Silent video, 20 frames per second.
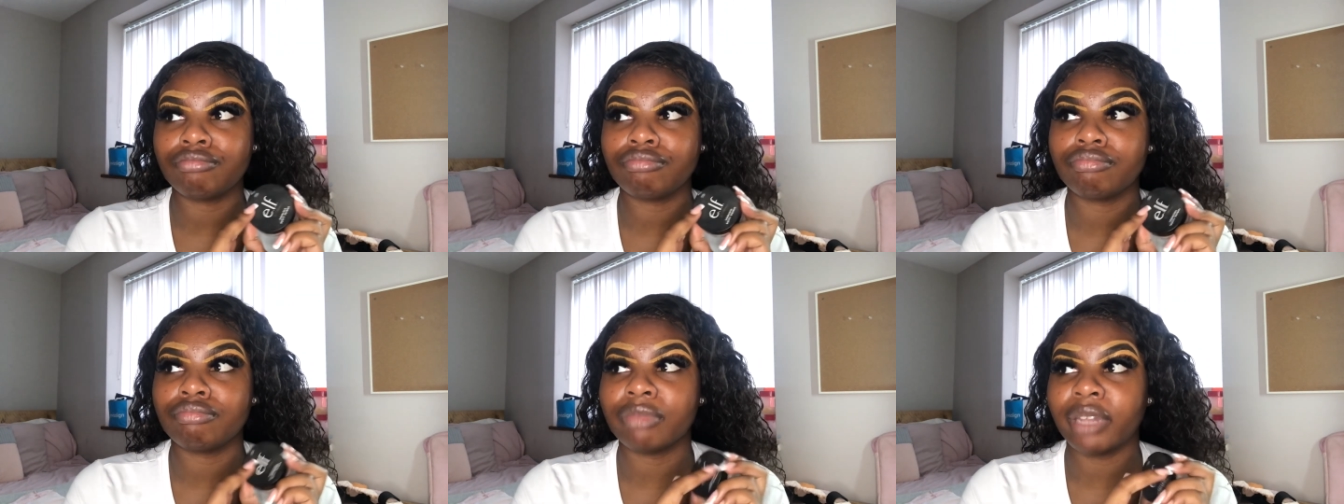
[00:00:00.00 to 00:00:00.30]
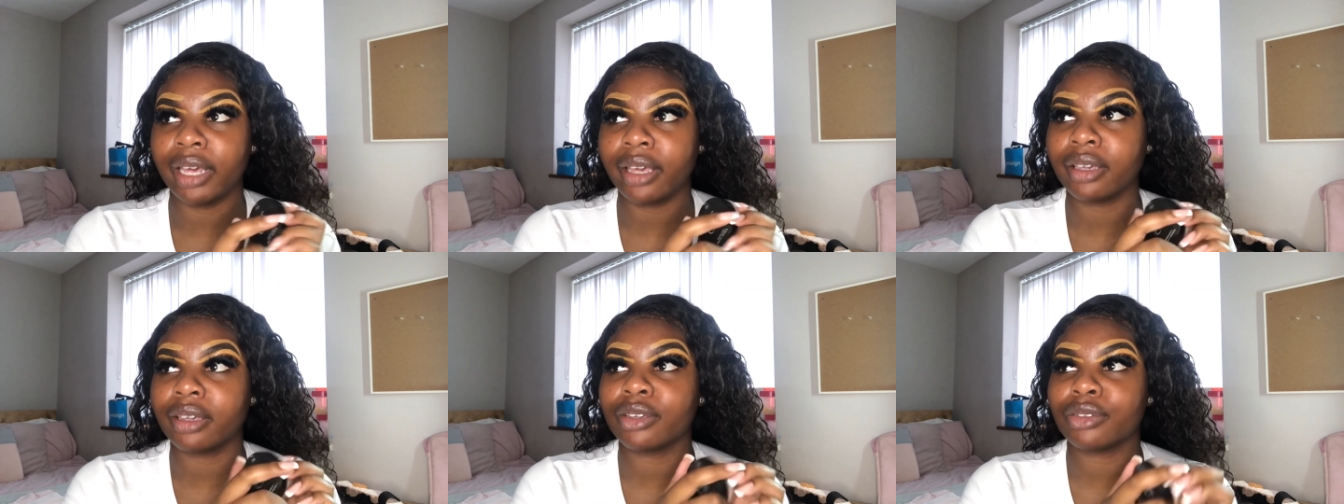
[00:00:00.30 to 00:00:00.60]

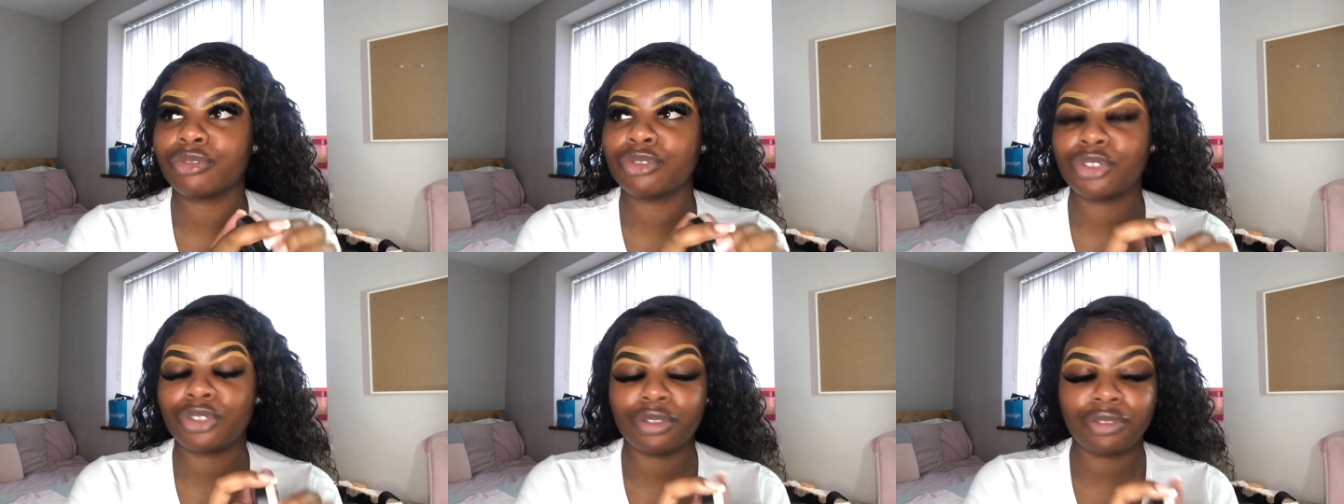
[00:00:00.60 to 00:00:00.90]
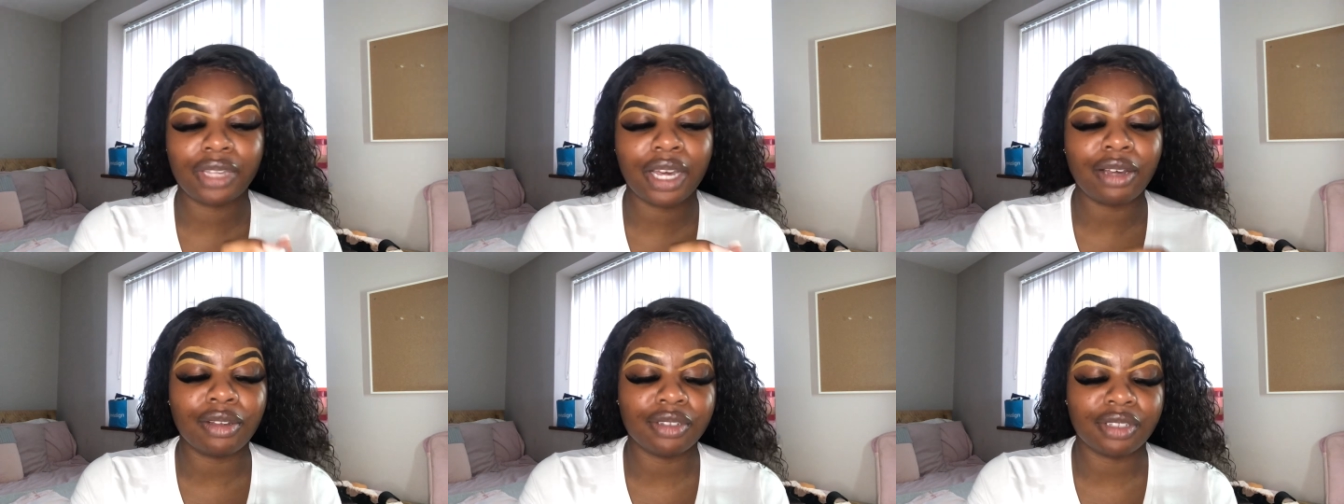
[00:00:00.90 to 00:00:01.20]
like
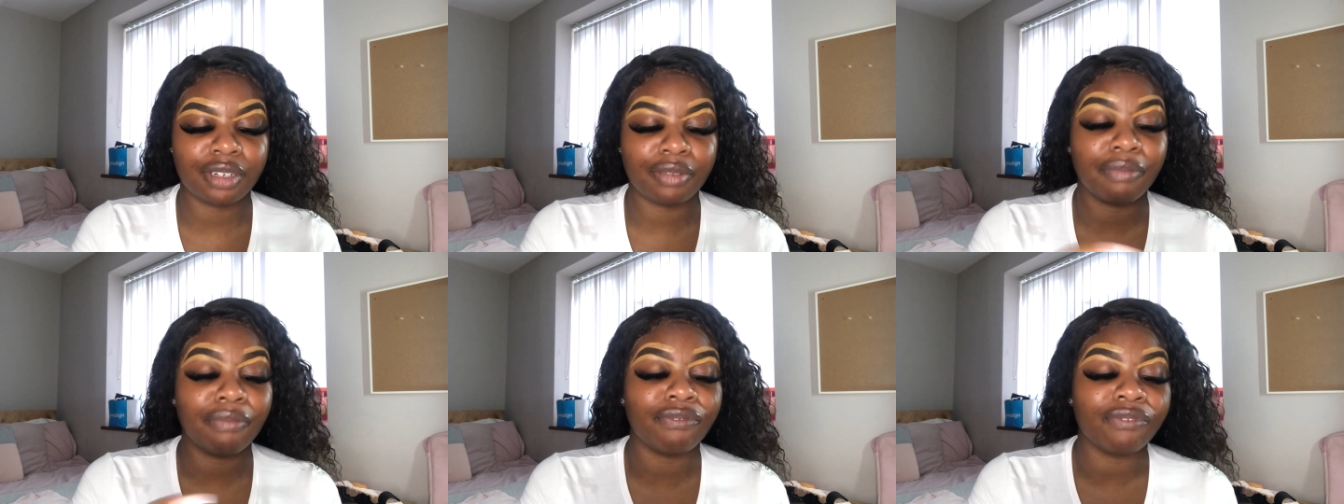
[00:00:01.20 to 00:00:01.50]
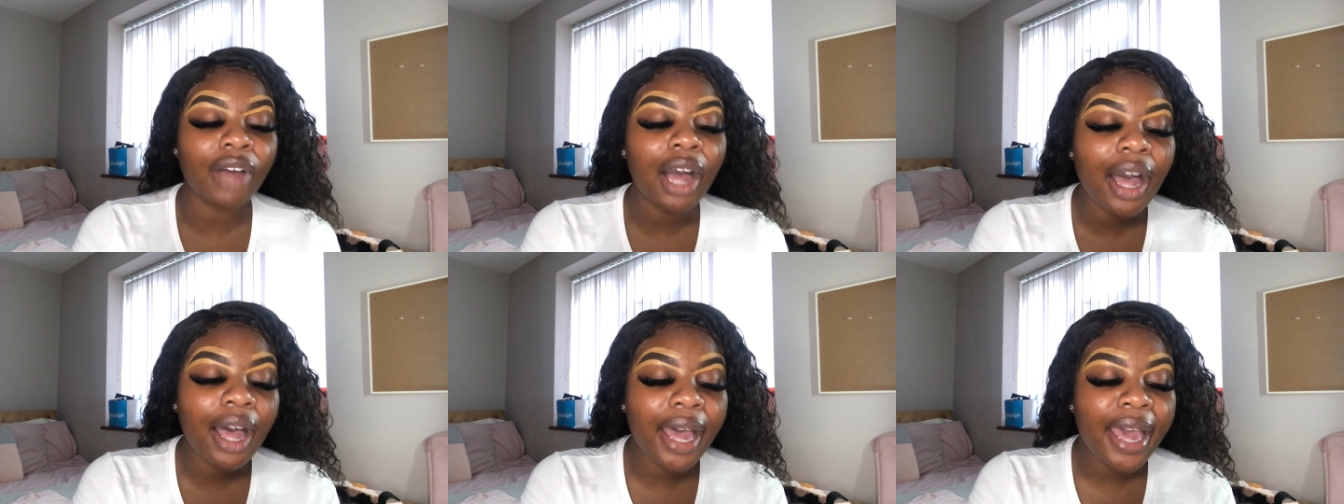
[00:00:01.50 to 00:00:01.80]

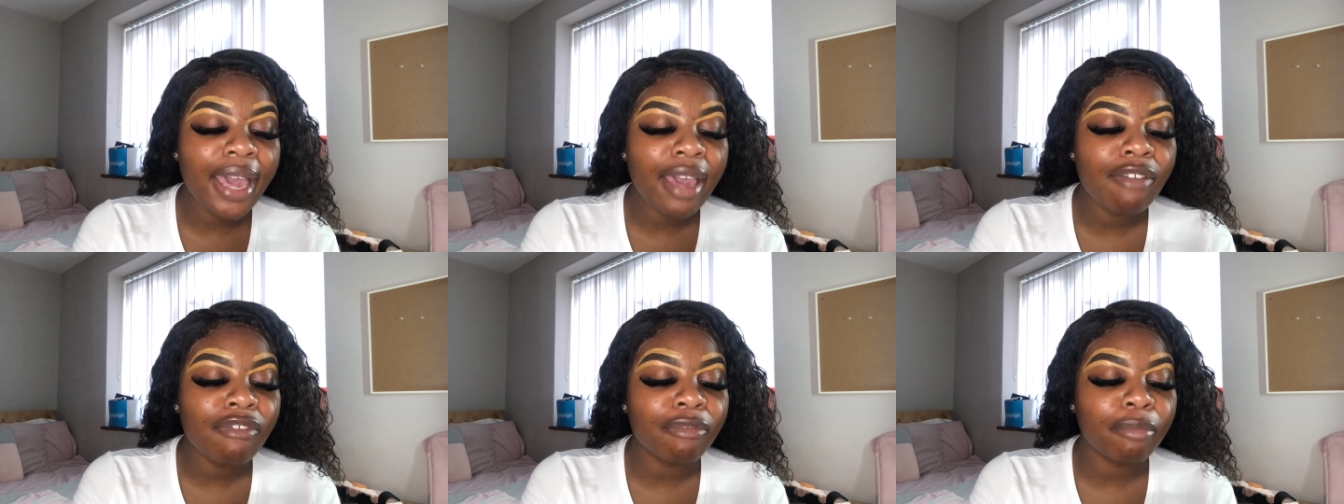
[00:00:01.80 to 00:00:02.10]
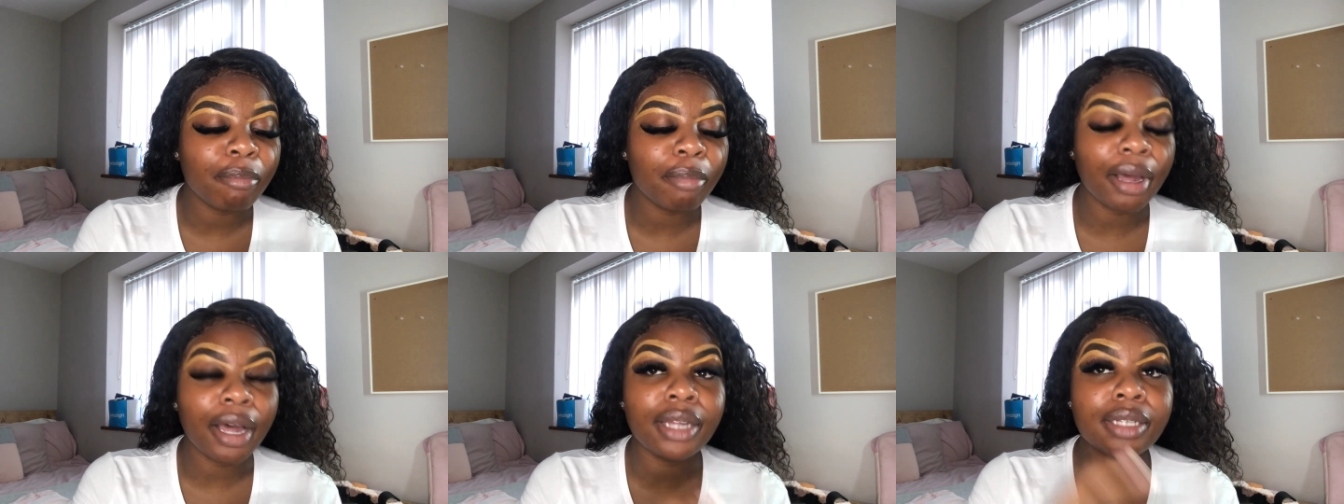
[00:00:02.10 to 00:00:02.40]
2005,
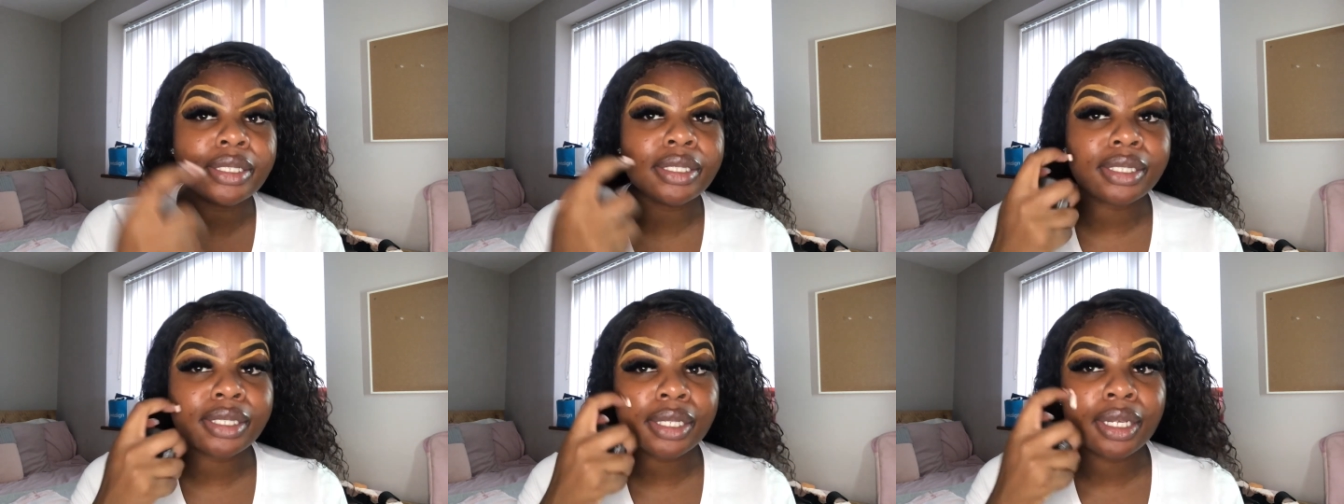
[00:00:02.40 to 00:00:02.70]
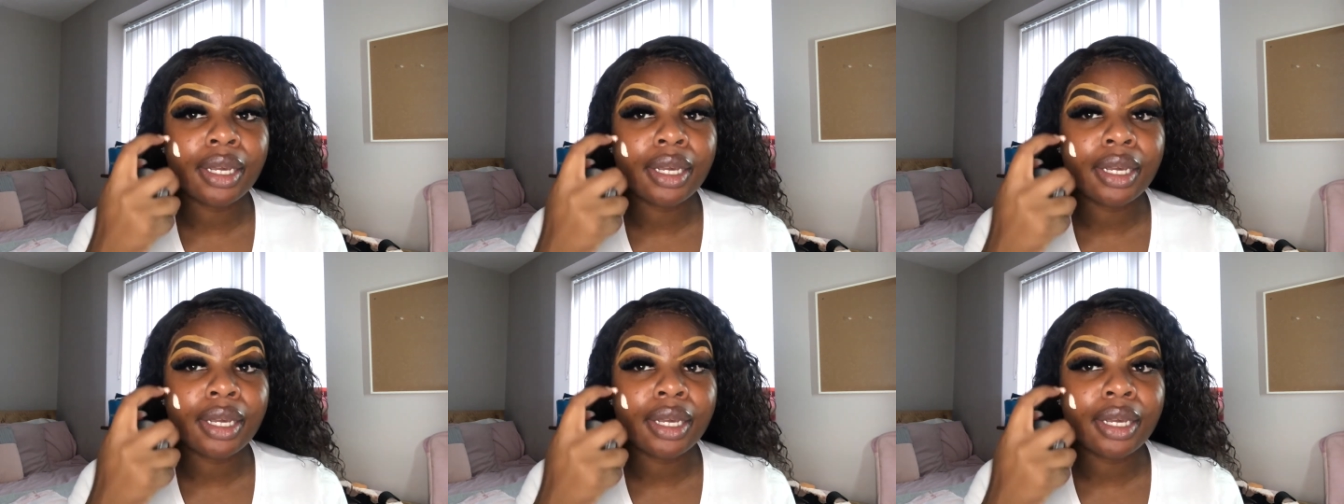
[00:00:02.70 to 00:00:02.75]
but